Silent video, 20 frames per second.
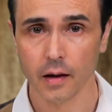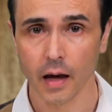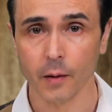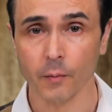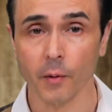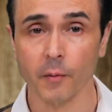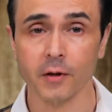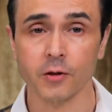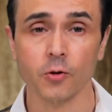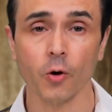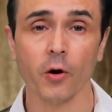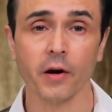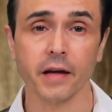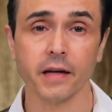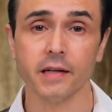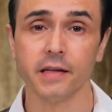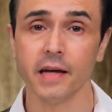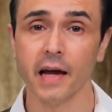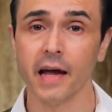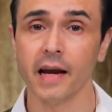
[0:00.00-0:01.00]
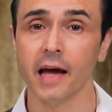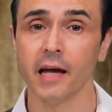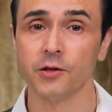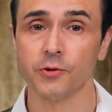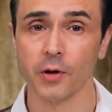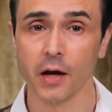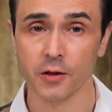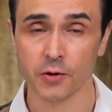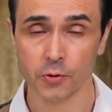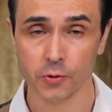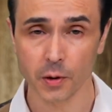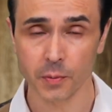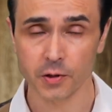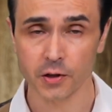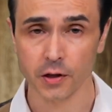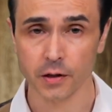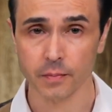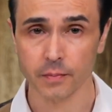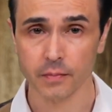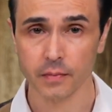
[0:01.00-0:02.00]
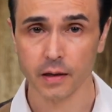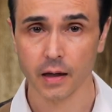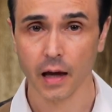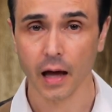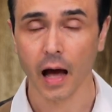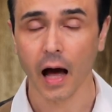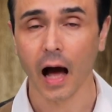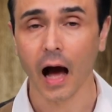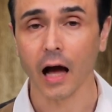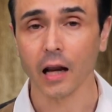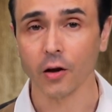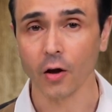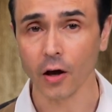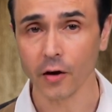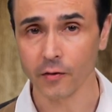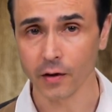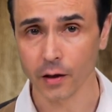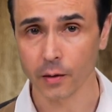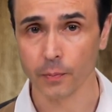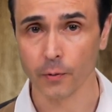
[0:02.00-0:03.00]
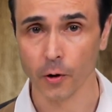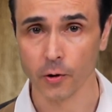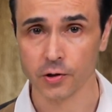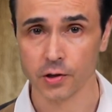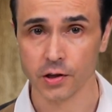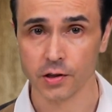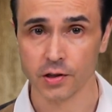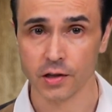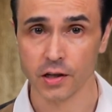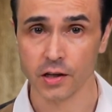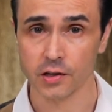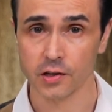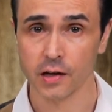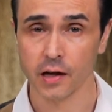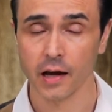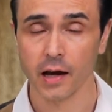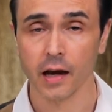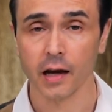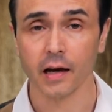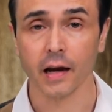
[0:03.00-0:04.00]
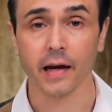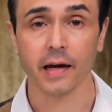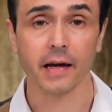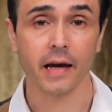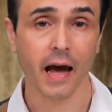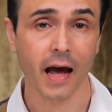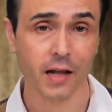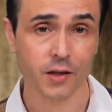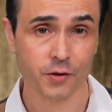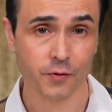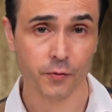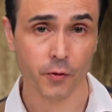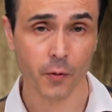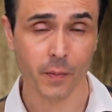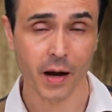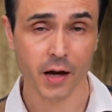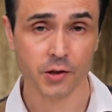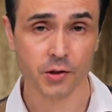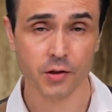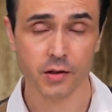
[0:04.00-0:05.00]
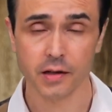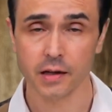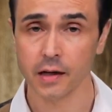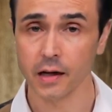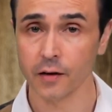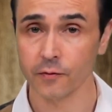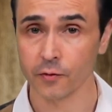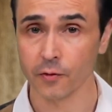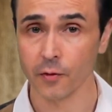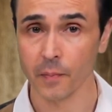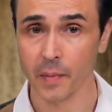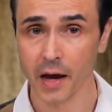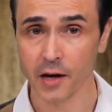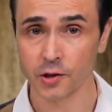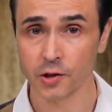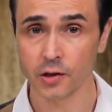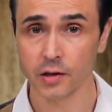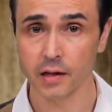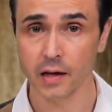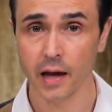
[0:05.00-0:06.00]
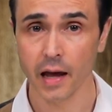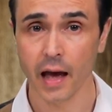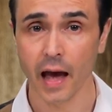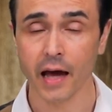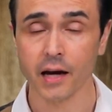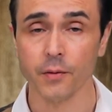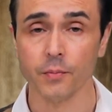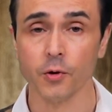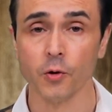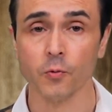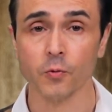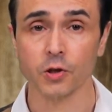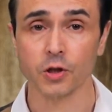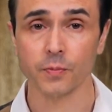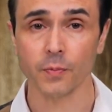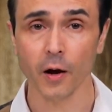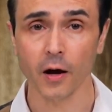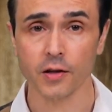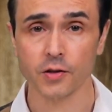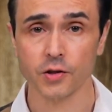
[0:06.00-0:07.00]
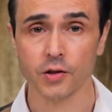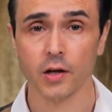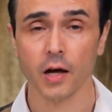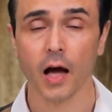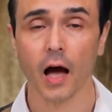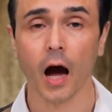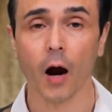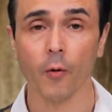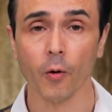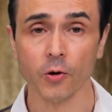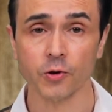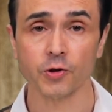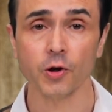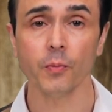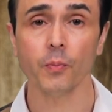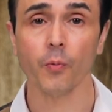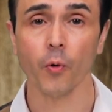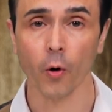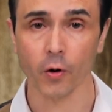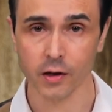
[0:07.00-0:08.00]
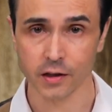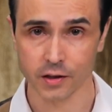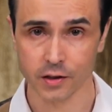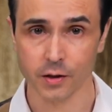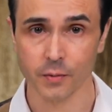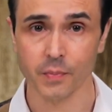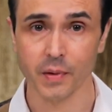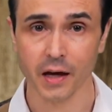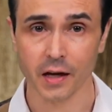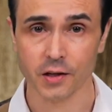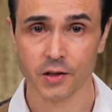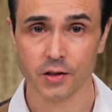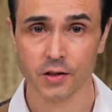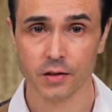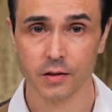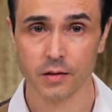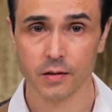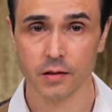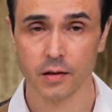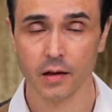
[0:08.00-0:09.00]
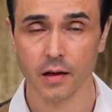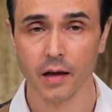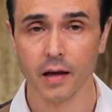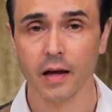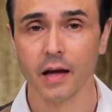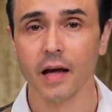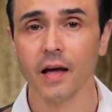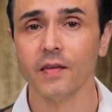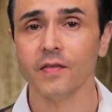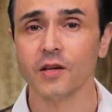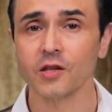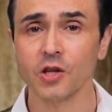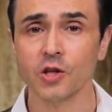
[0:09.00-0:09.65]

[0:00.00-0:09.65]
And when we're talking DNA transcription, a lot of other processes like cancer formation, inflammation, and immune response are also brought into the mix. This